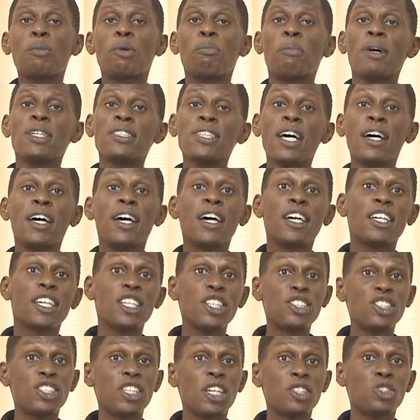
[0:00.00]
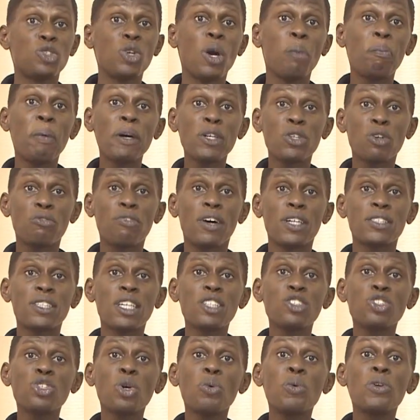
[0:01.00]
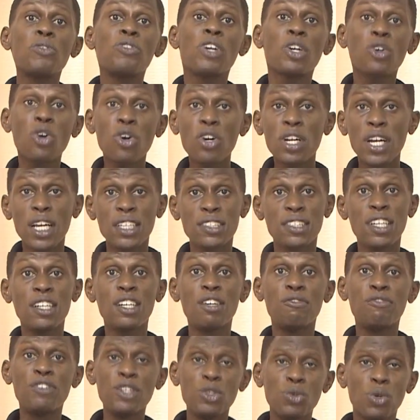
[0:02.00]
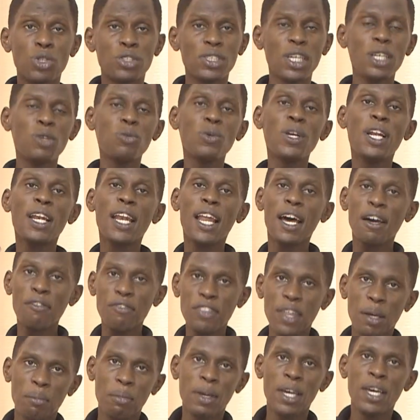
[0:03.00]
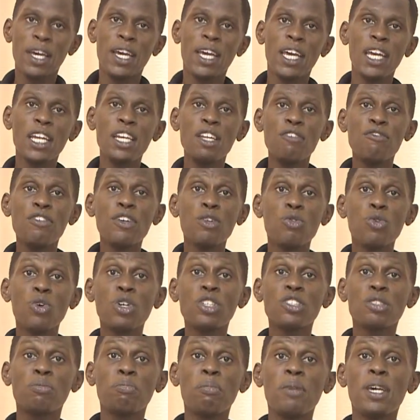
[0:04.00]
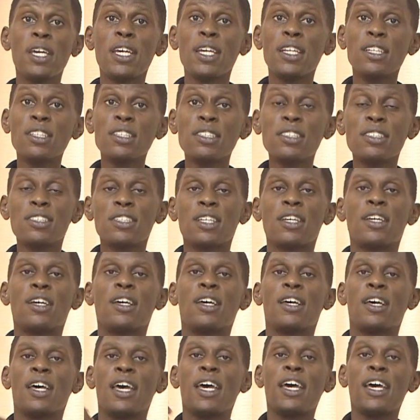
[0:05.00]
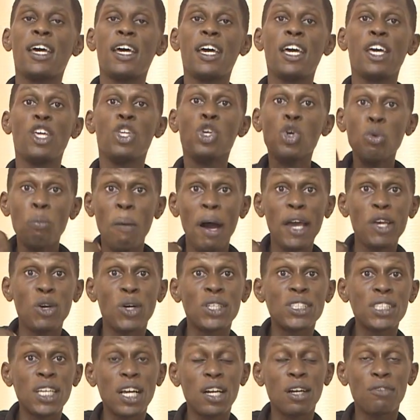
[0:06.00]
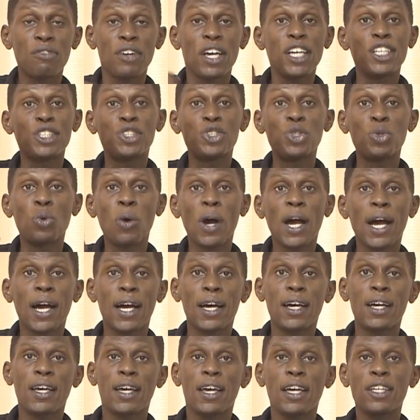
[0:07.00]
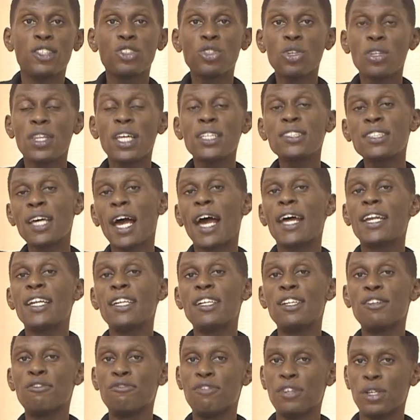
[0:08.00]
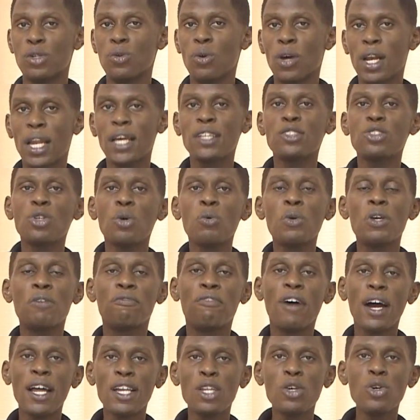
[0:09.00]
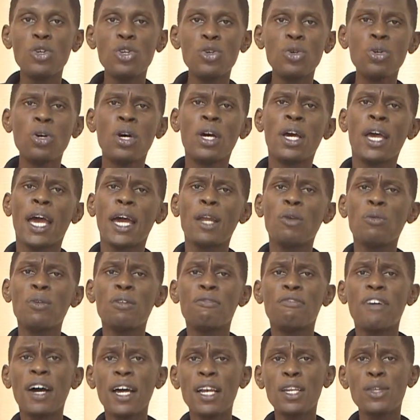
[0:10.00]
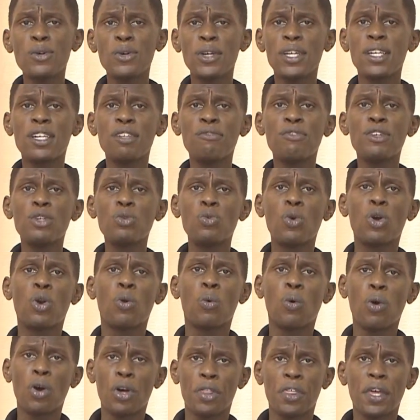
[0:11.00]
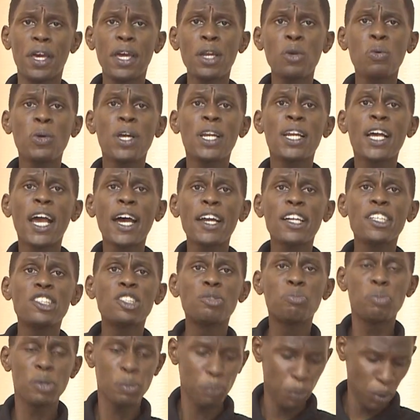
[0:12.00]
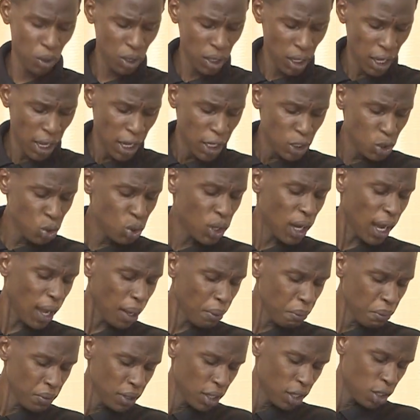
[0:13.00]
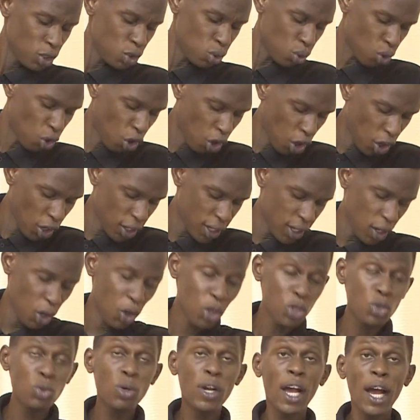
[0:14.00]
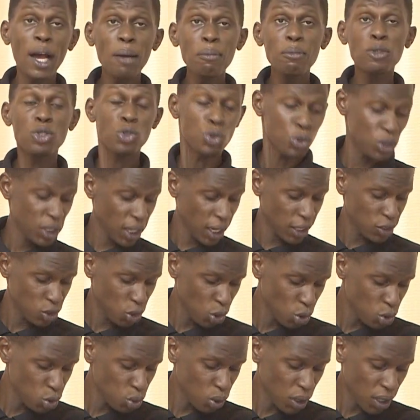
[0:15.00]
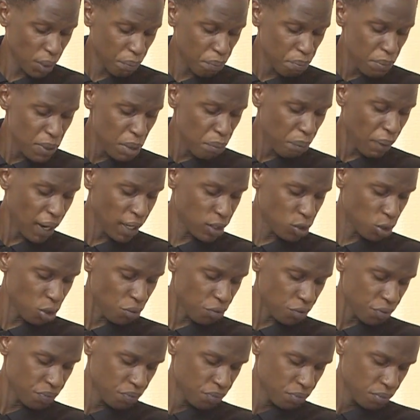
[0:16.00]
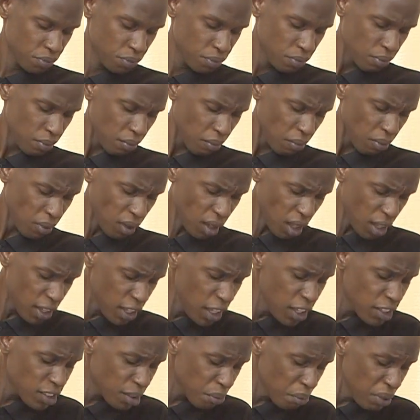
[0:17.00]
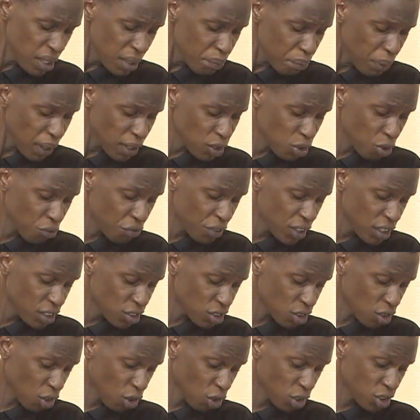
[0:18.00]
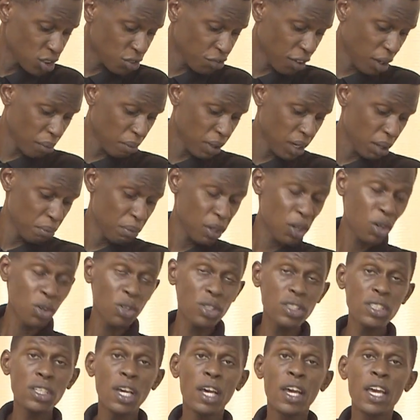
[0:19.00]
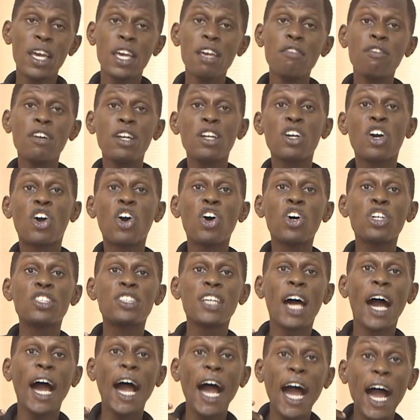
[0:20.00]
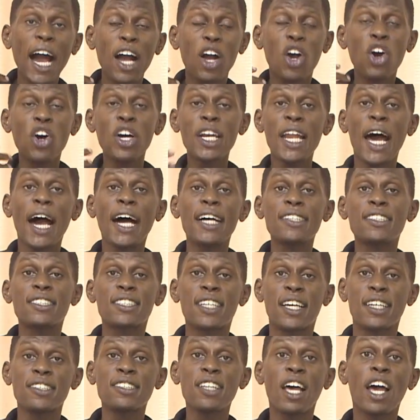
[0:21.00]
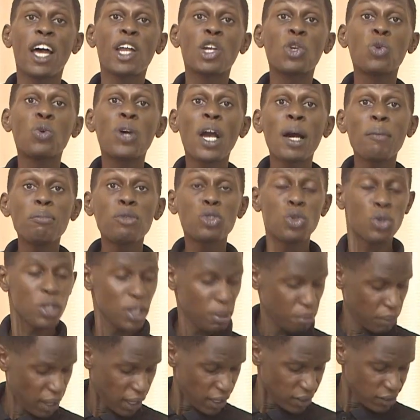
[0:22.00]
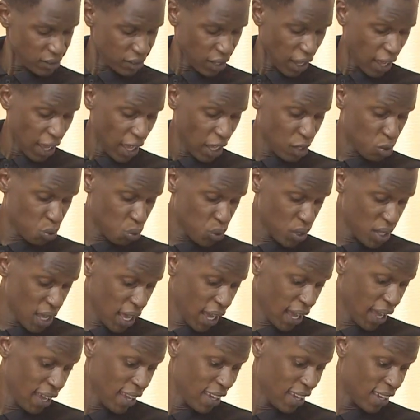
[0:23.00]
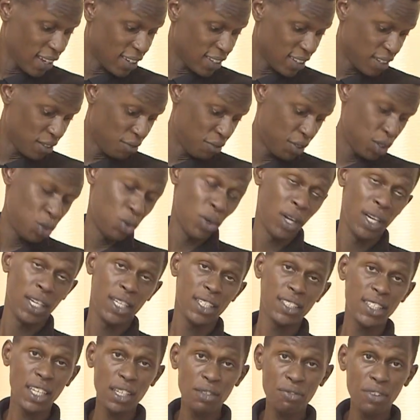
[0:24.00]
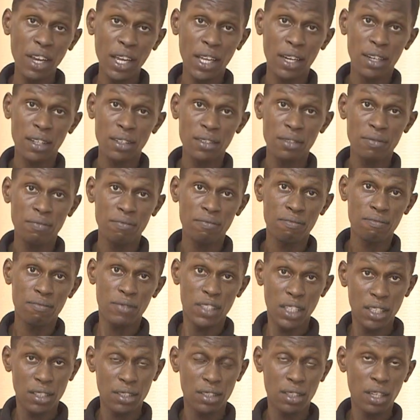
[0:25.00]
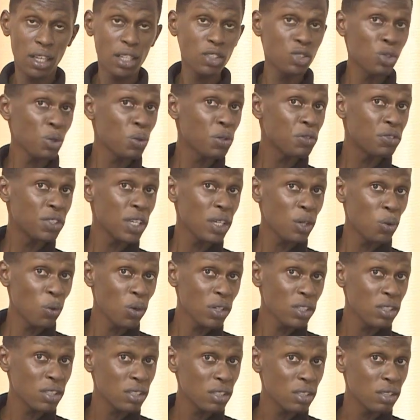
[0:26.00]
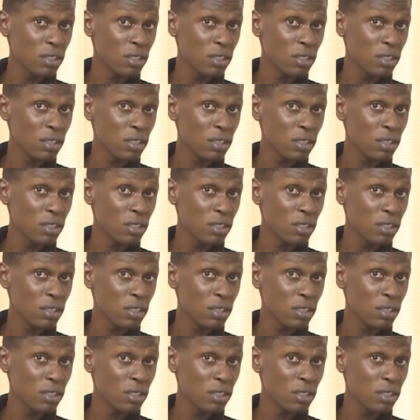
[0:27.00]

Mombasa Kids Church. You are part of us. And so we recognize the individuals and we love them. Individuals means you by yourself as you are. And so that's an individual. And so we value you and we value individual worth. And we encourage people to come to God or to come to church or to be part of, yes, be part of this God's family. Because even God asks us to come to Him as we are individually. Is that fine? Yes. And so we've said what?